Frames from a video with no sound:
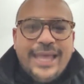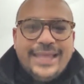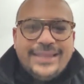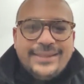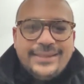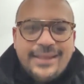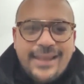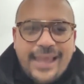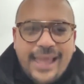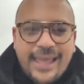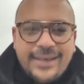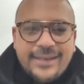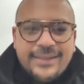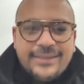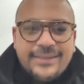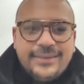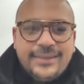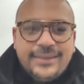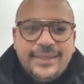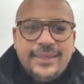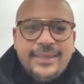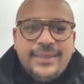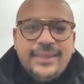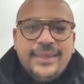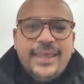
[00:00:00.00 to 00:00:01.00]
and
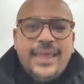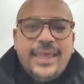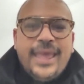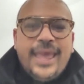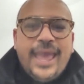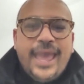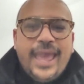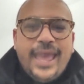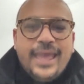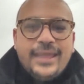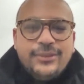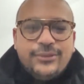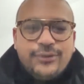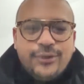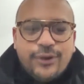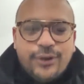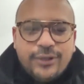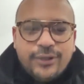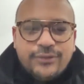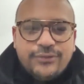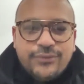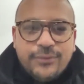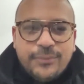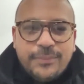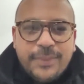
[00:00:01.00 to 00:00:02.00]
clarity and
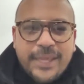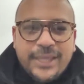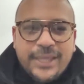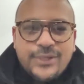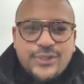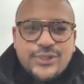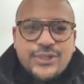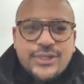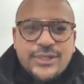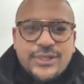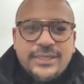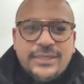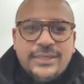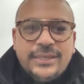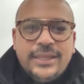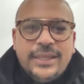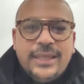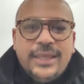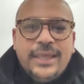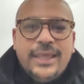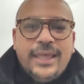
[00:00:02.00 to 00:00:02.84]
transformation